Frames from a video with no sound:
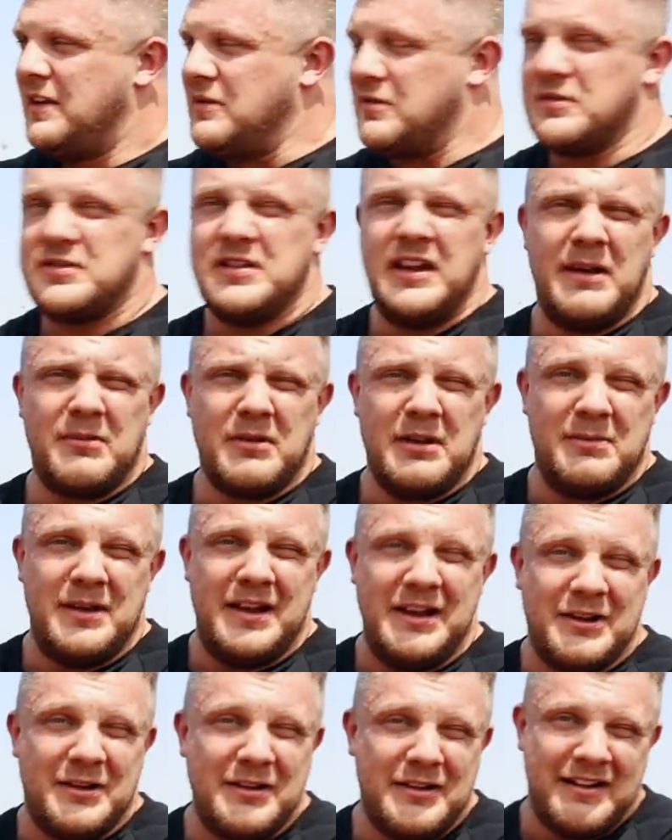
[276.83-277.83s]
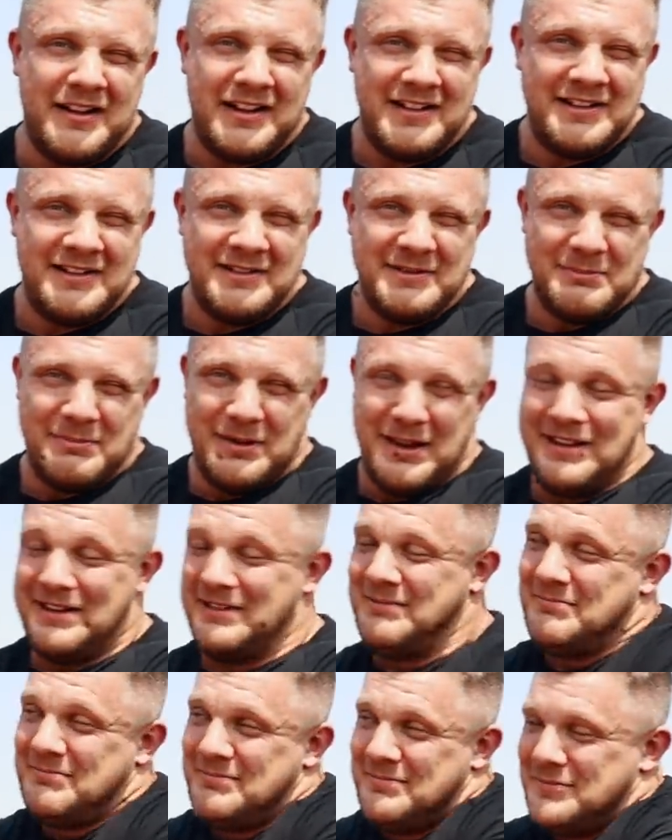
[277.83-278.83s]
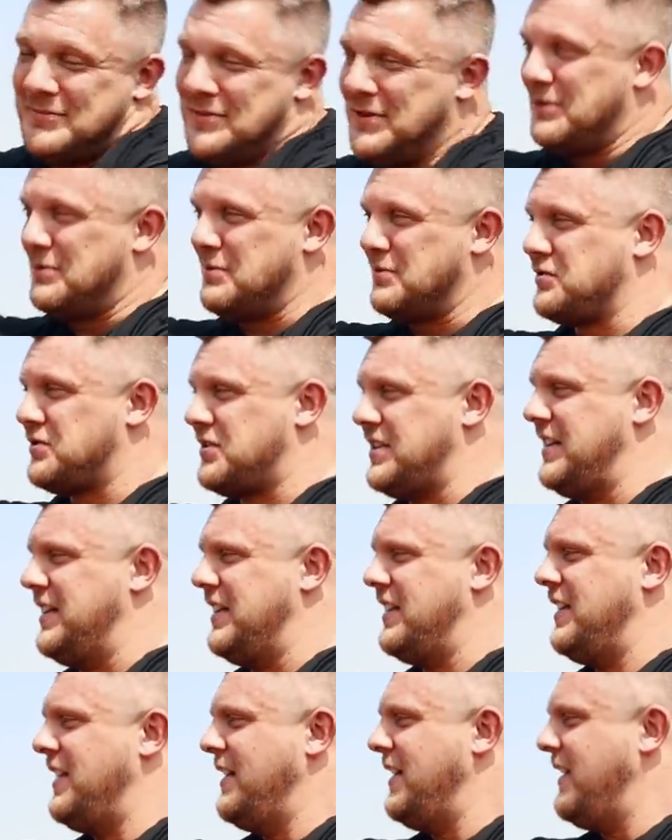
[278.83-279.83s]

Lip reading: Not saying I'm going to be any good at it, but you know, we'll see.